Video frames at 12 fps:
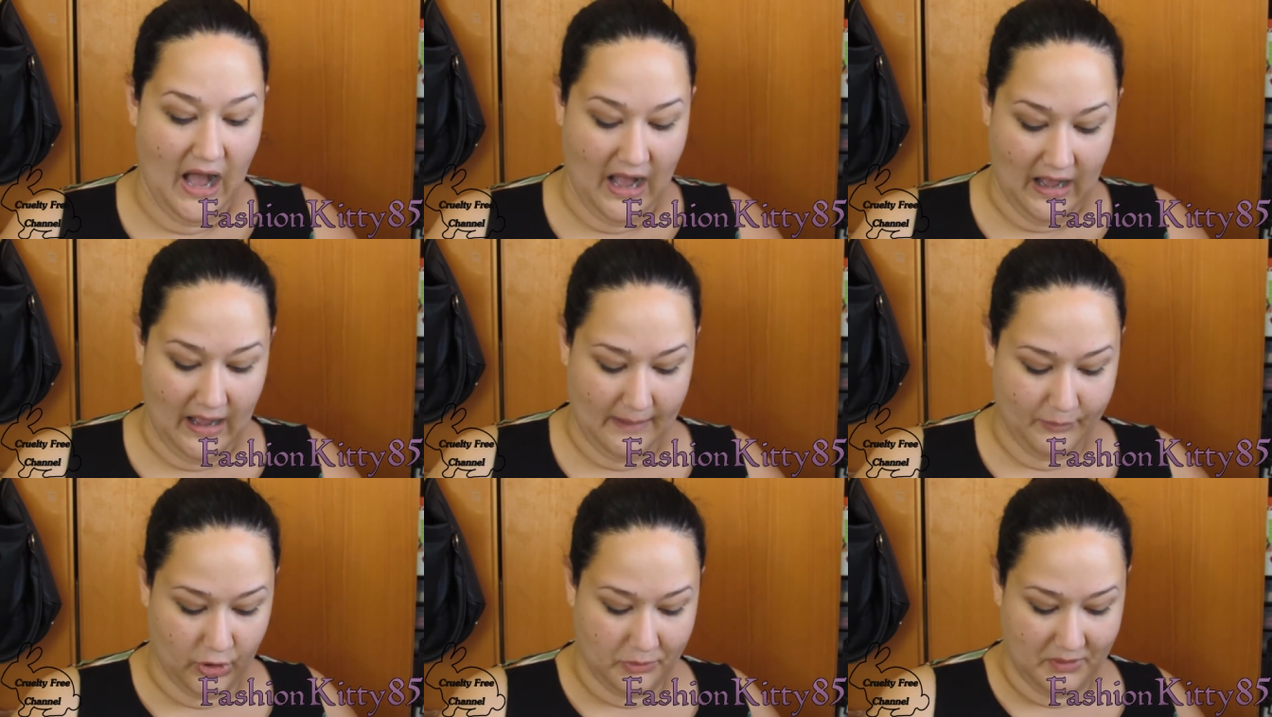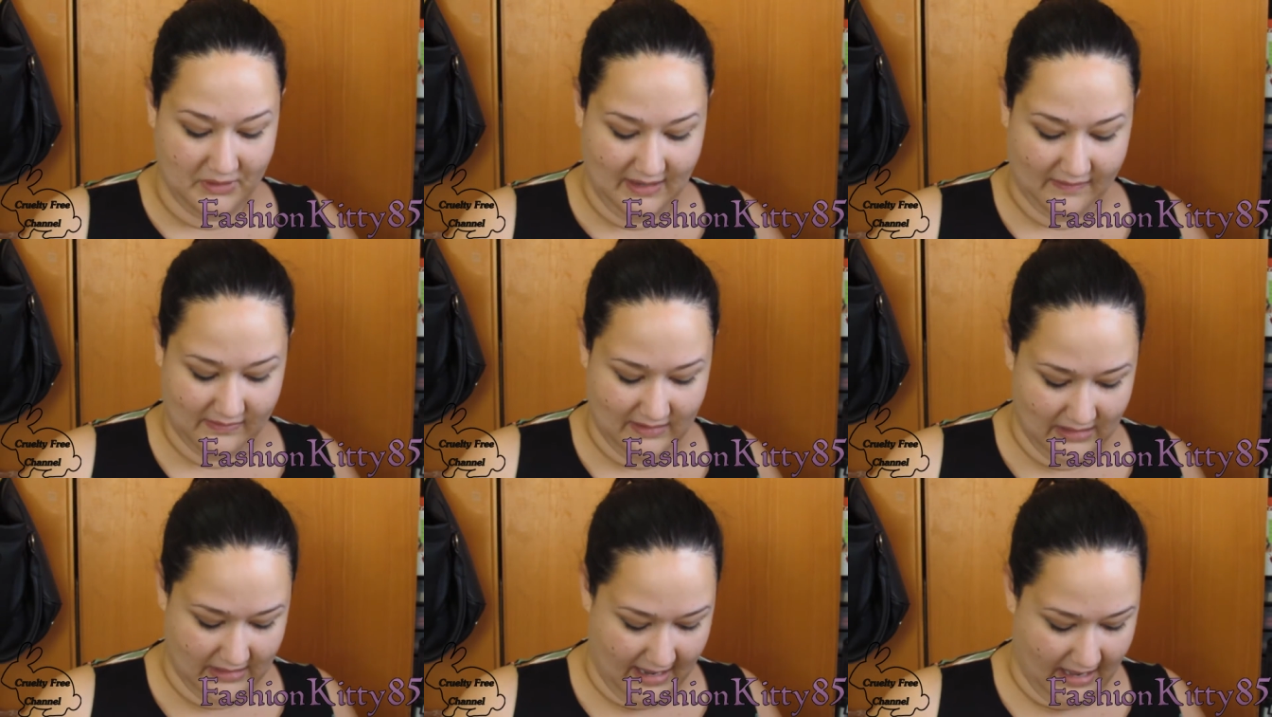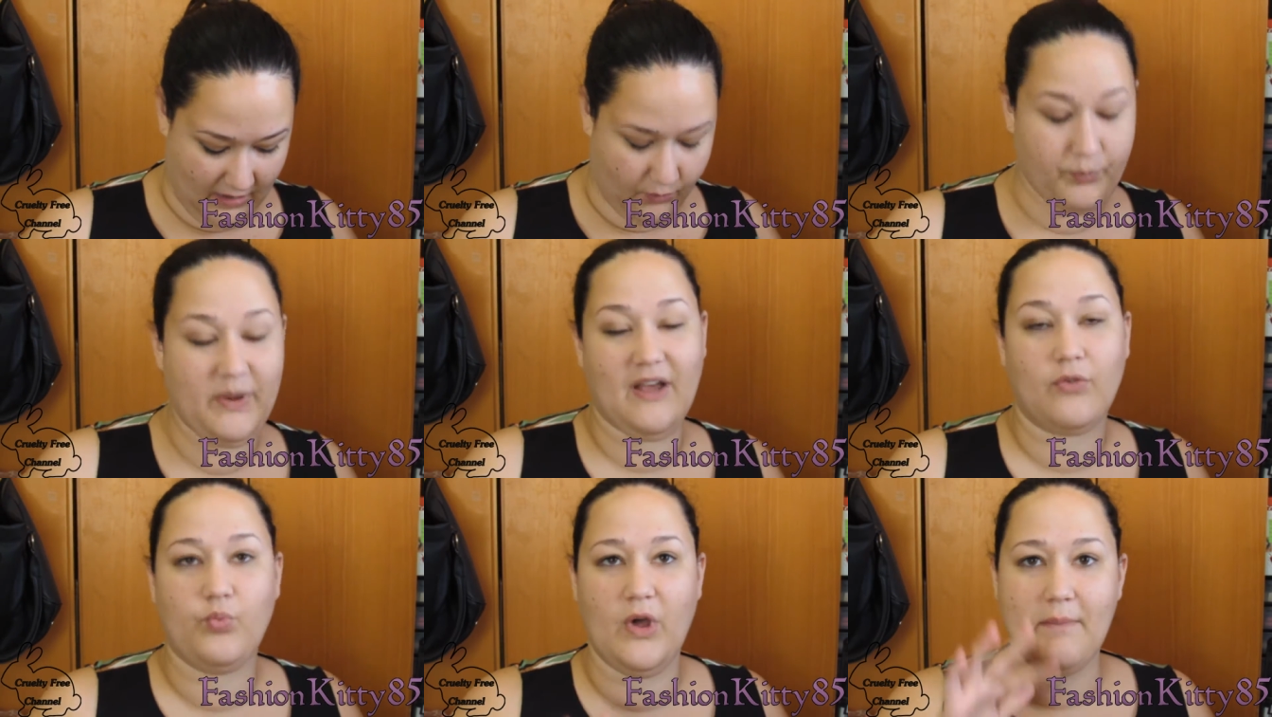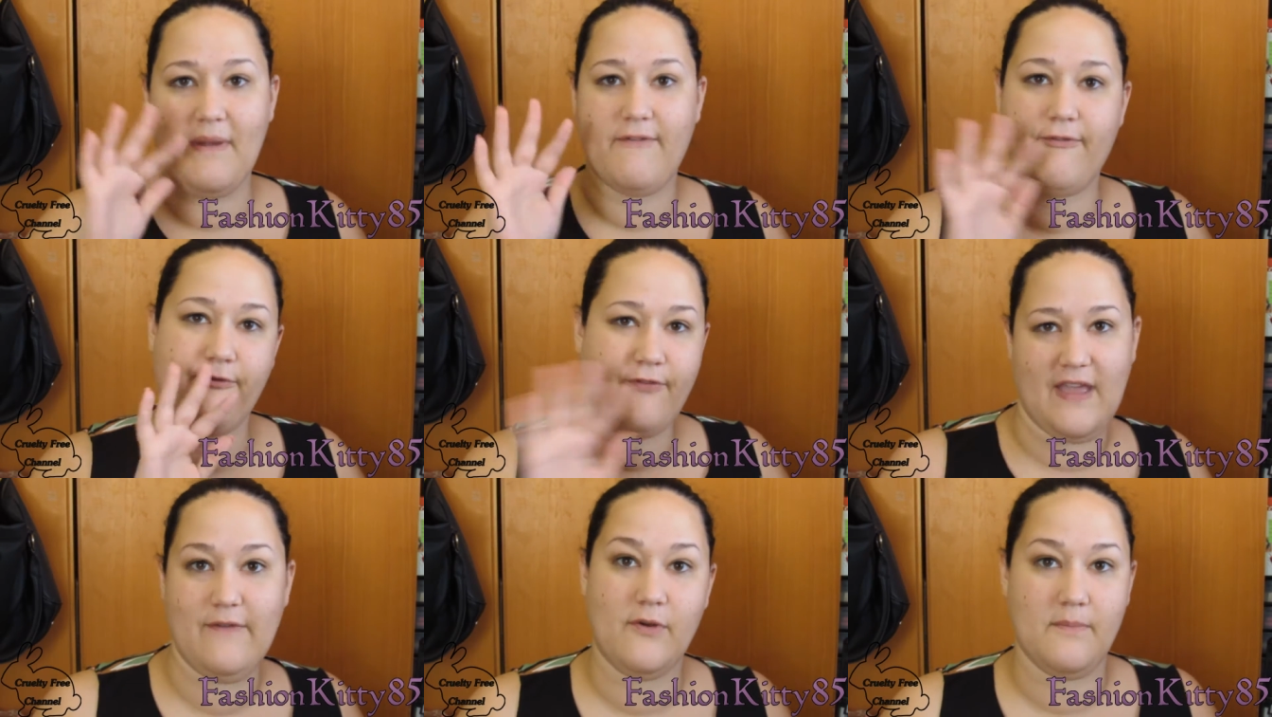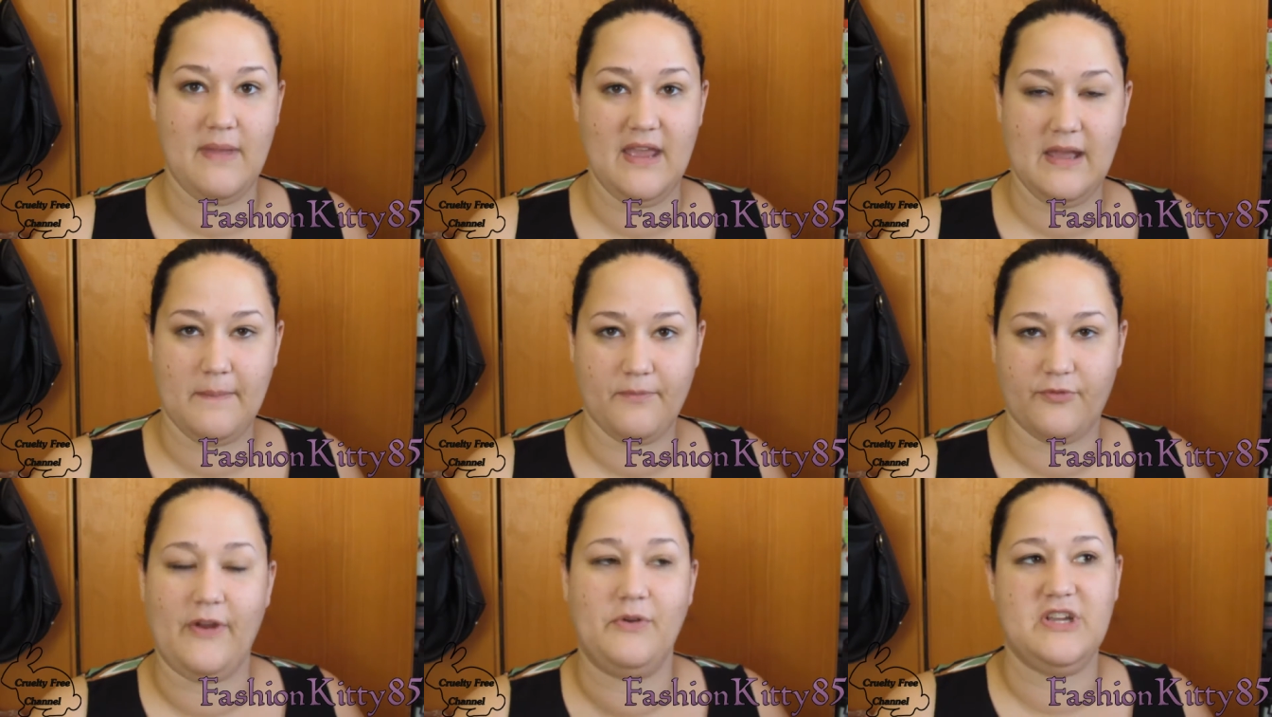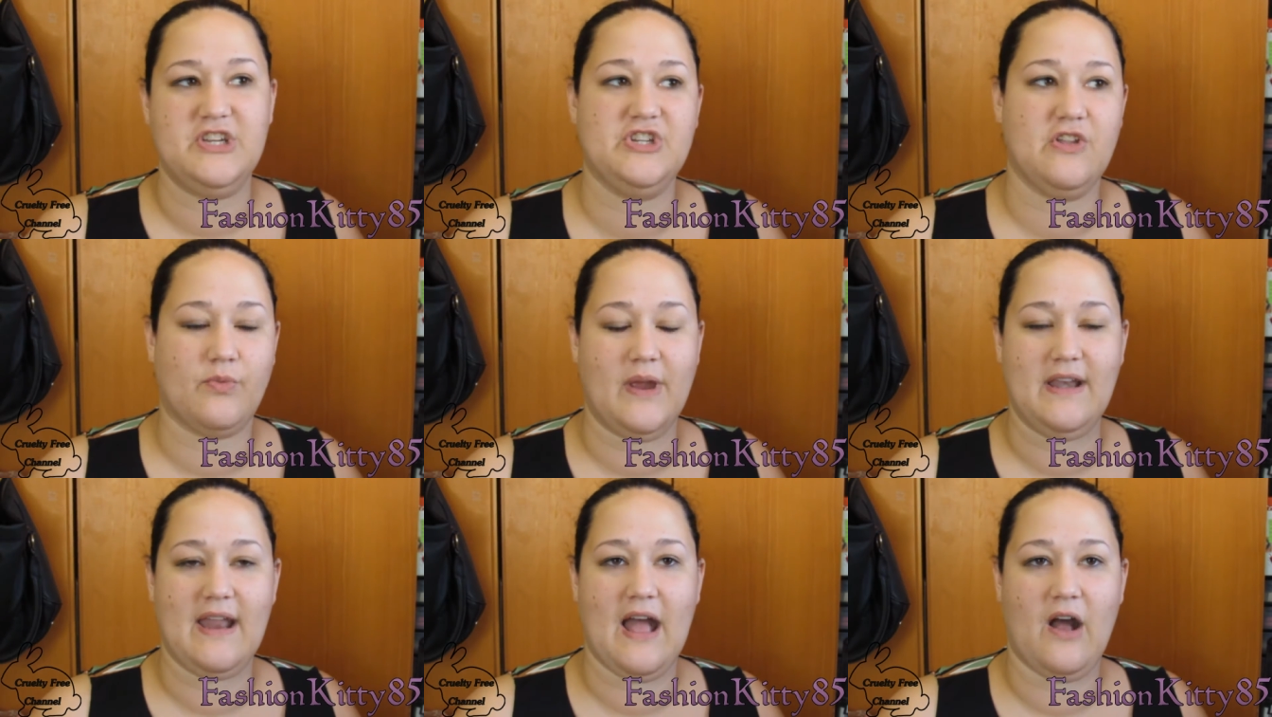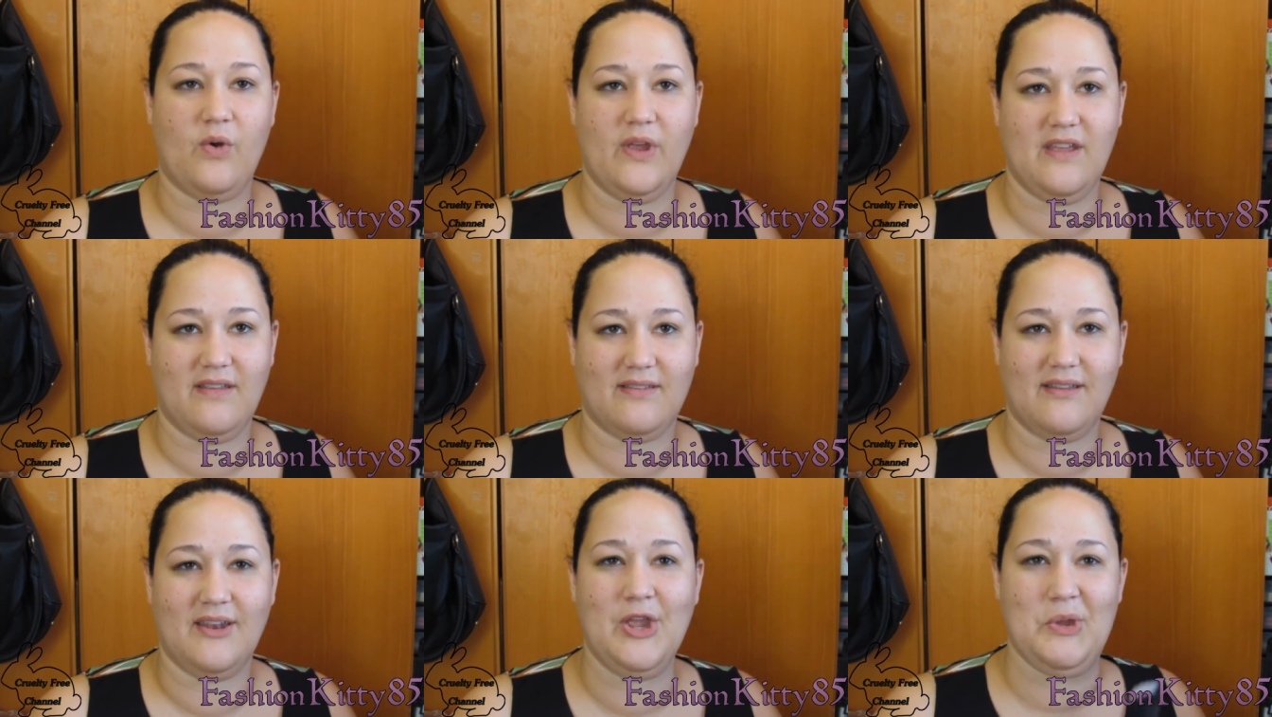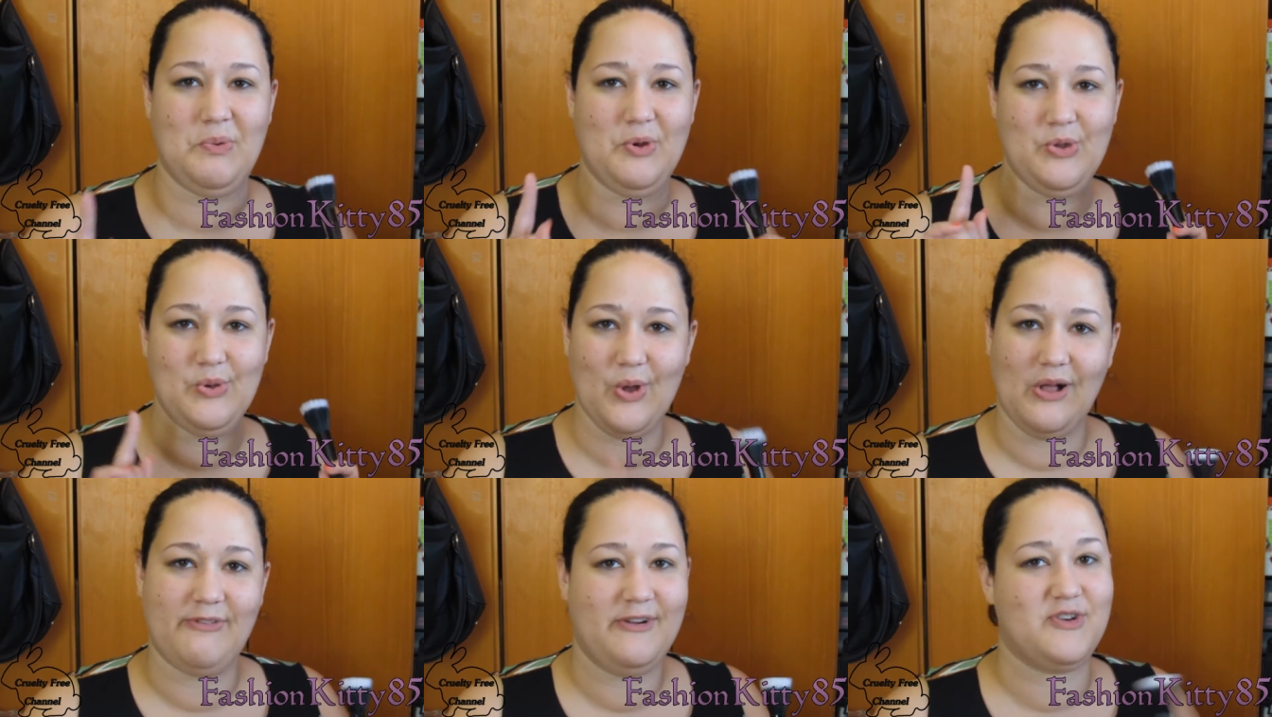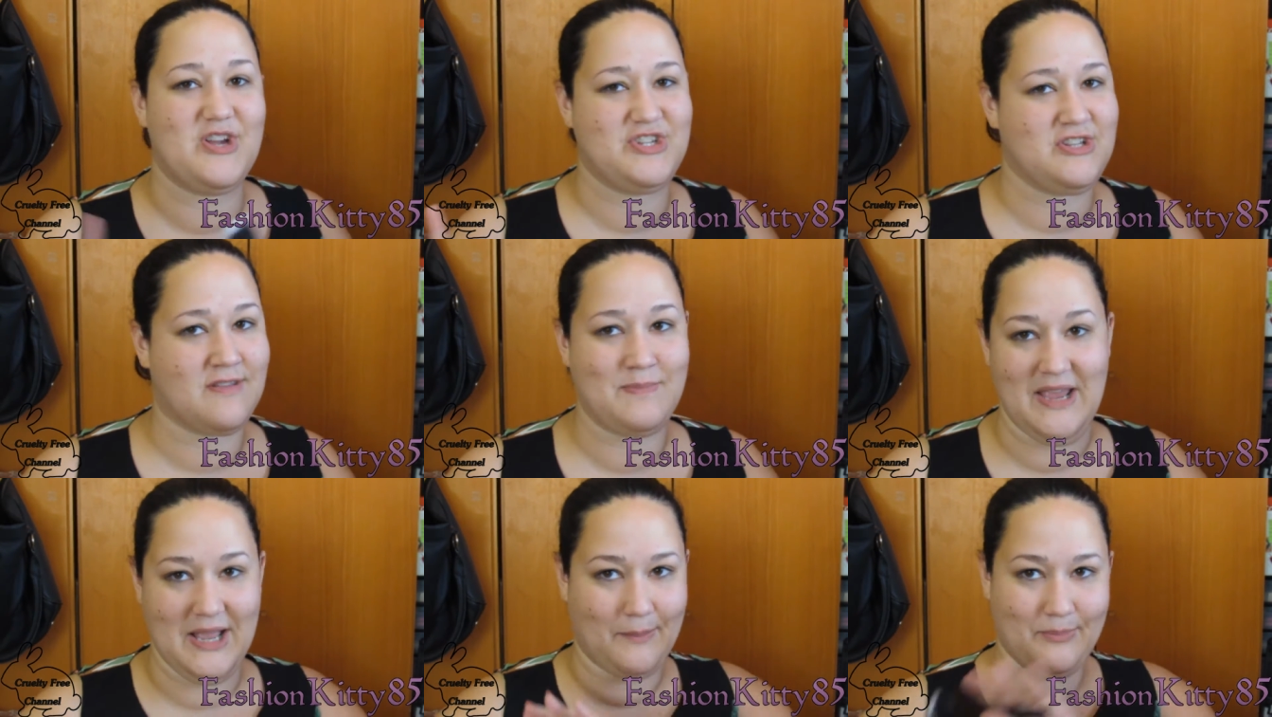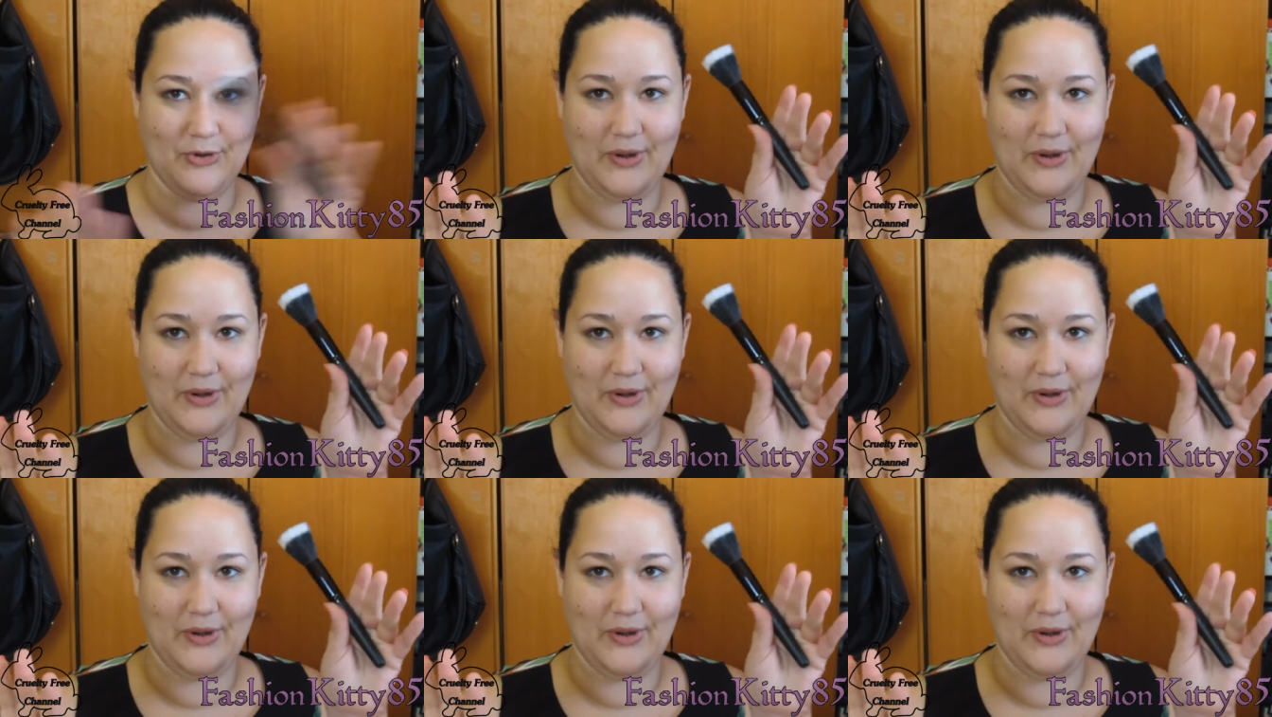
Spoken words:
I'm going to be testing it out because one of my favorite makeup foundations right now is, in Hebrew you call foundations makeup.